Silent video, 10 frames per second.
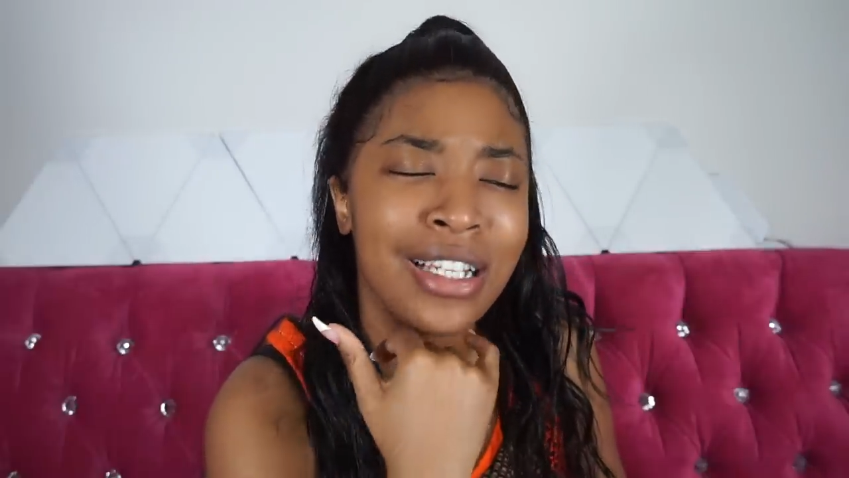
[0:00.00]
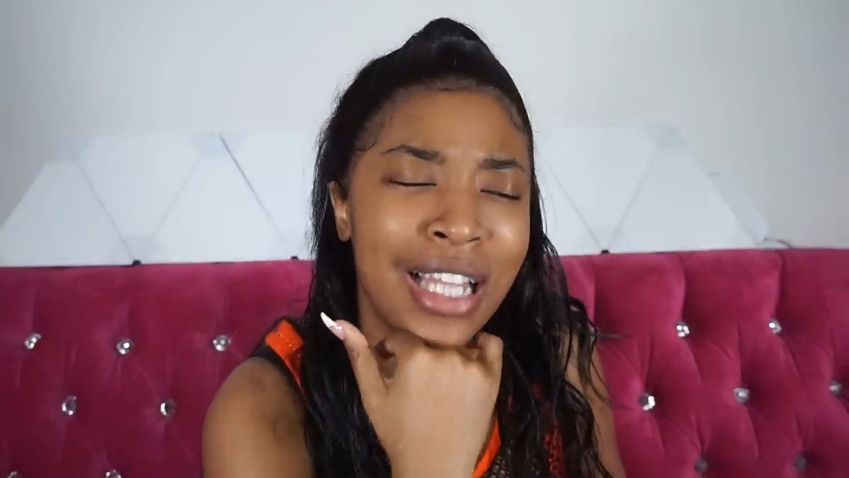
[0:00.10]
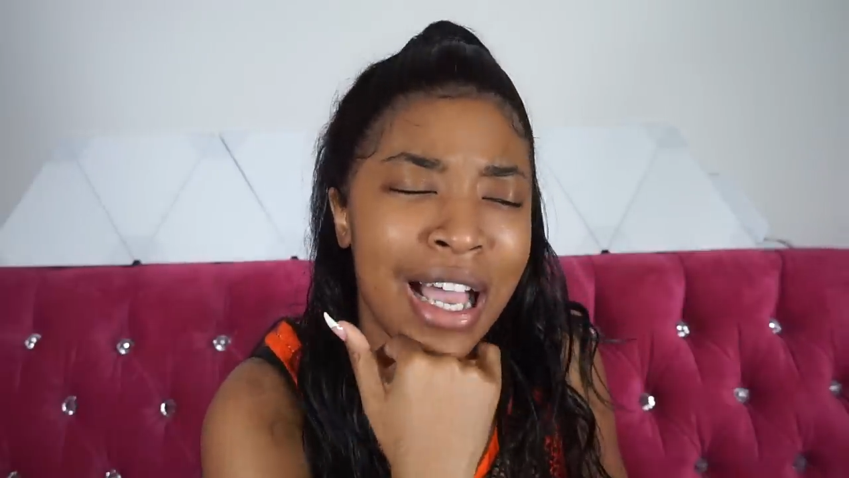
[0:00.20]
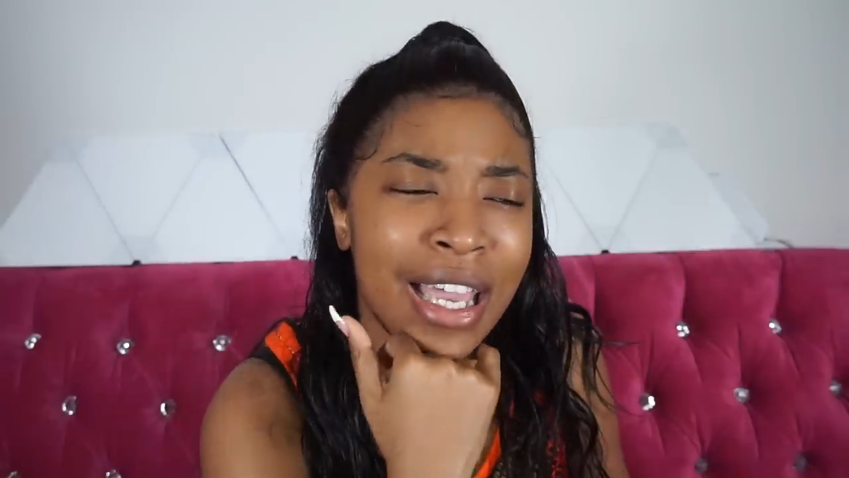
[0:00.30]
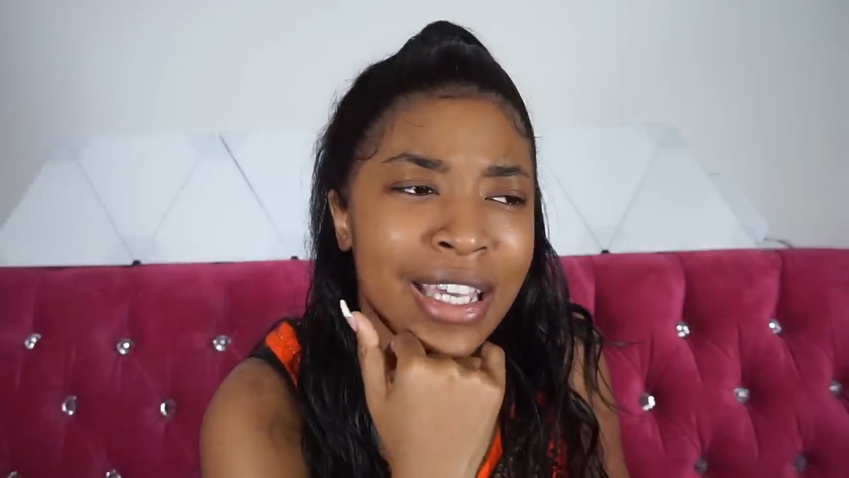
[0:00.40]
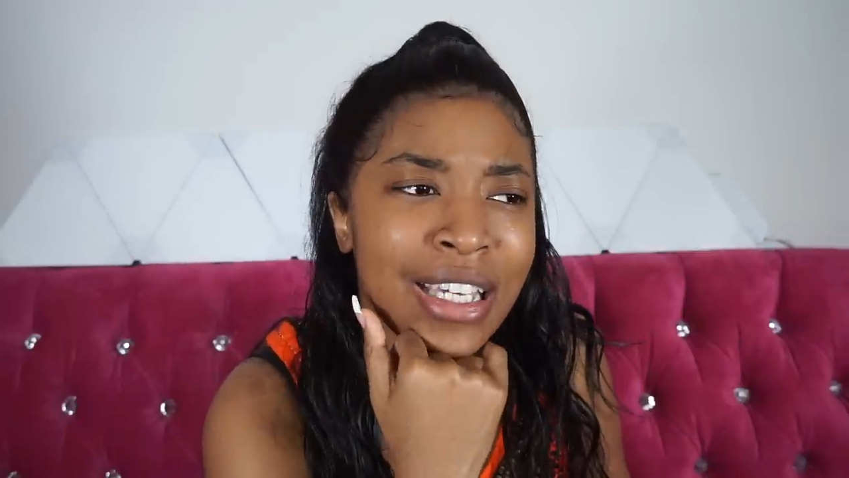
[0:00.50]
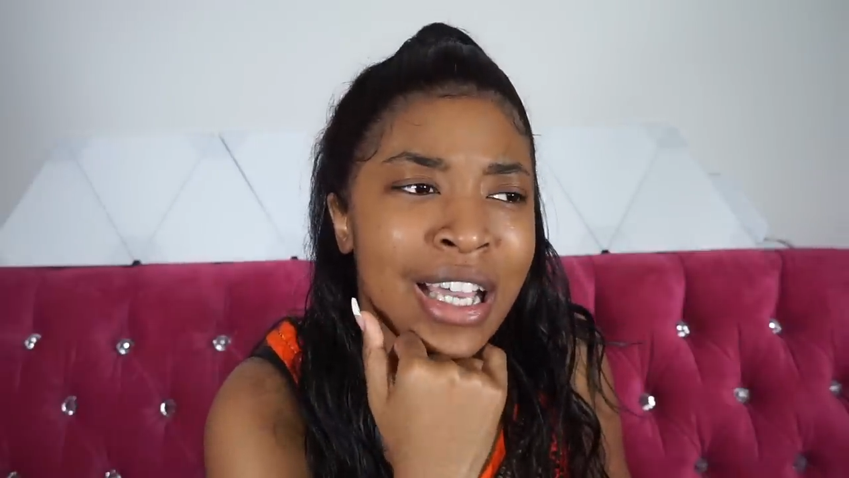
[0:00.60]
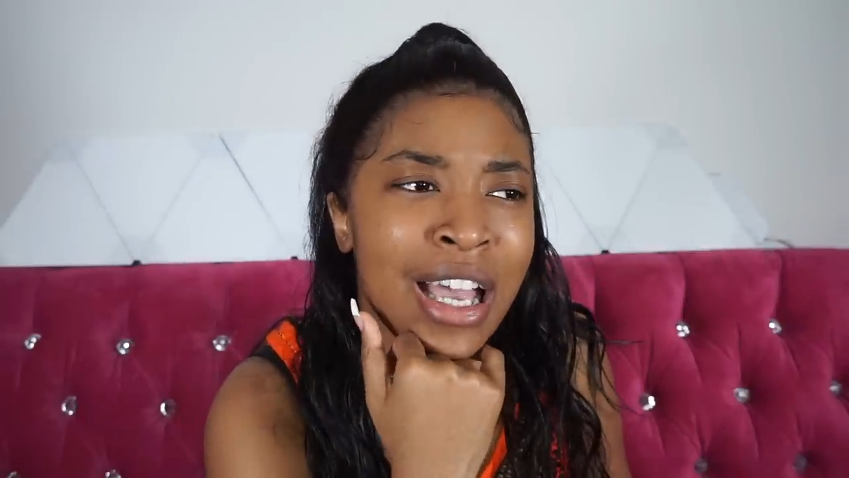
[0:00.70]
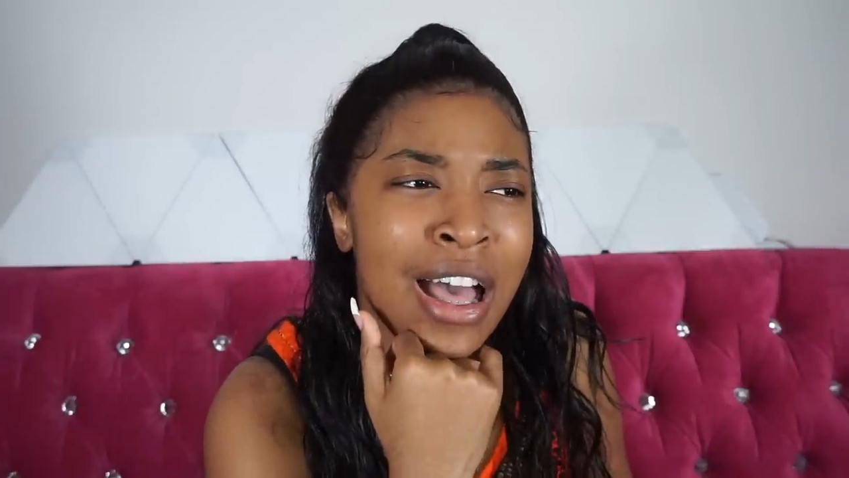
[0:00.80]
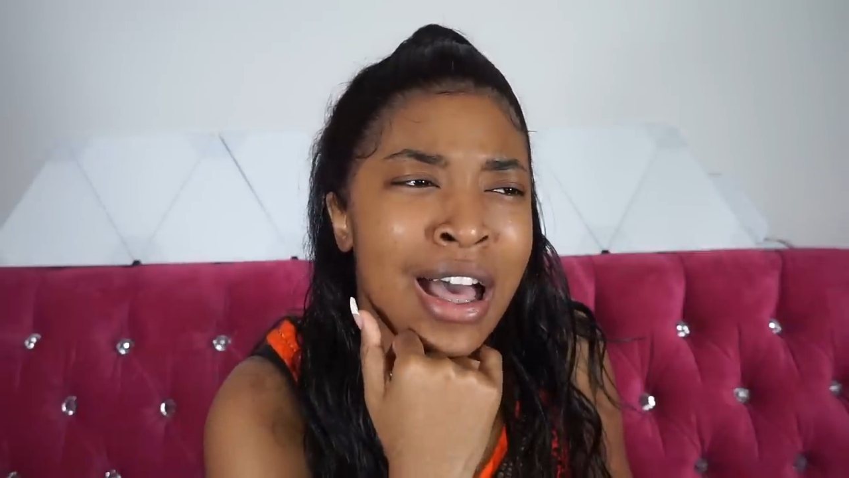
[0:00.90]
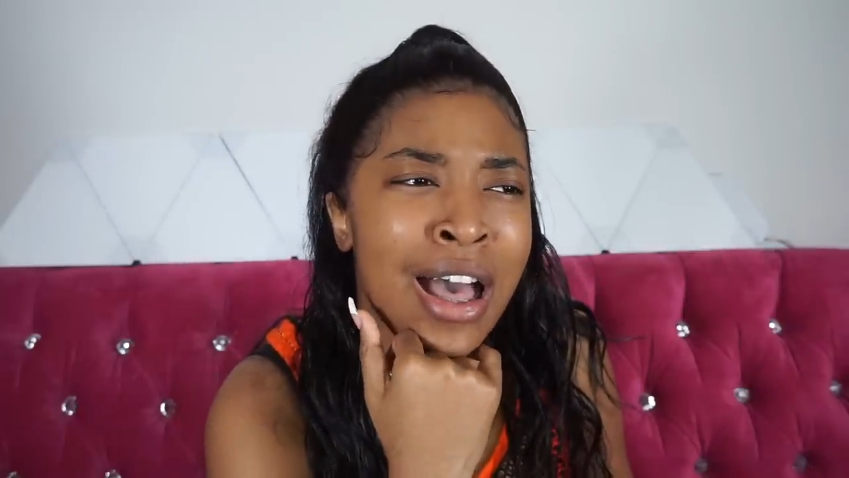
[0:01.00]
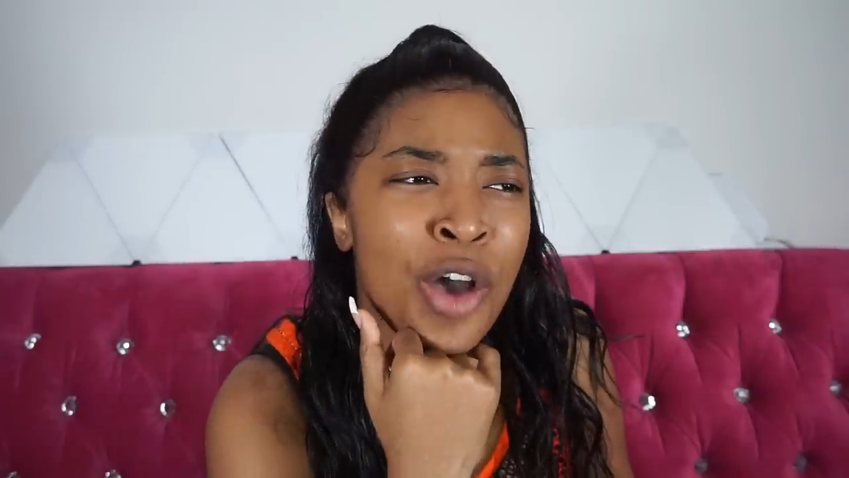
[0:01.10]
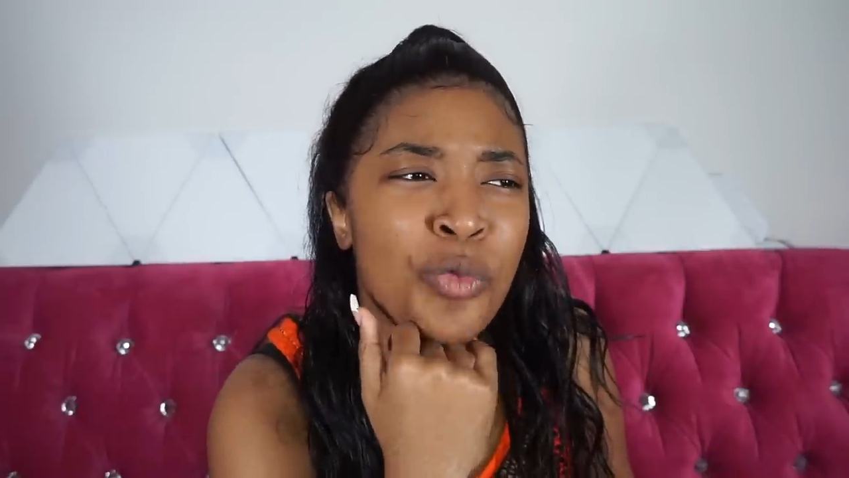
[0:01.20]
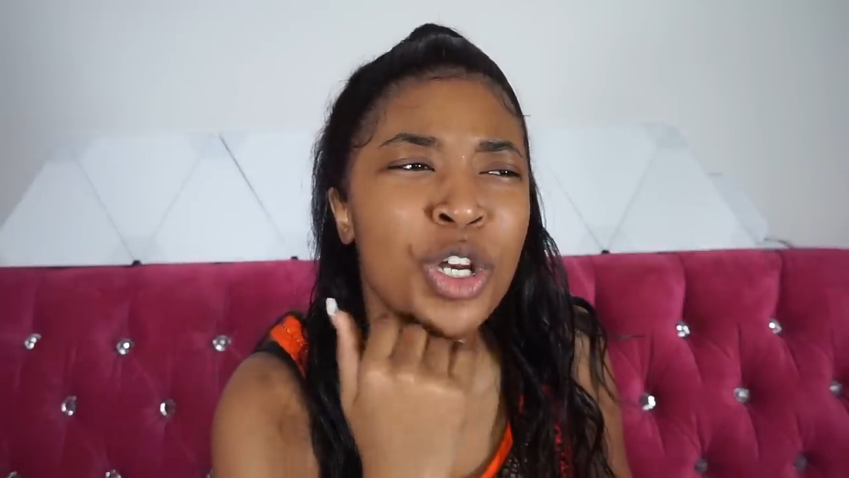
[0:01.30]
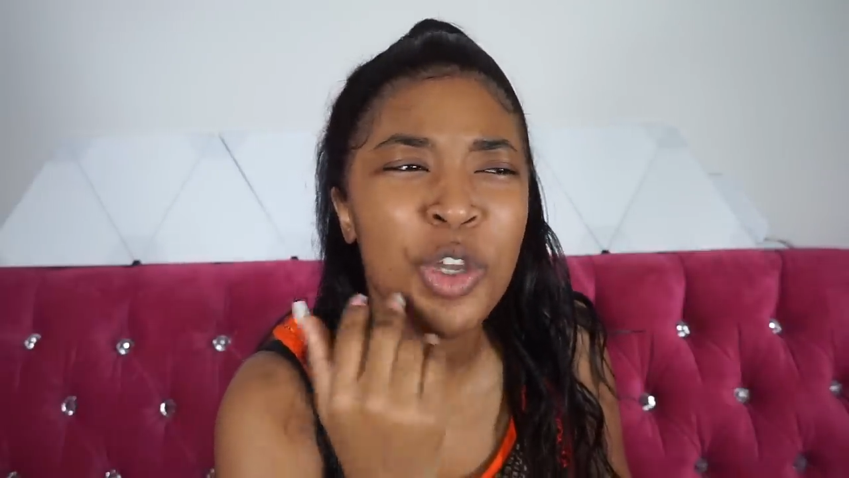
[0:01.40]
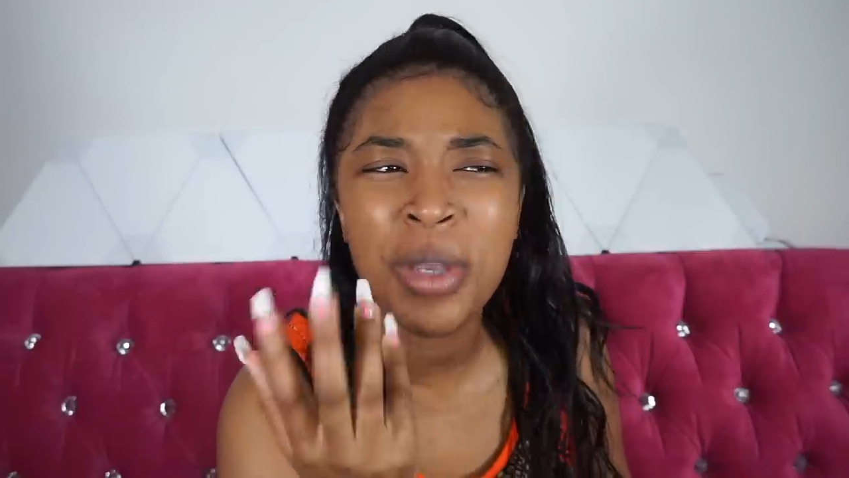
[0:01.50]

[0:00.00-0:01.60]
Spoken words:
like, what do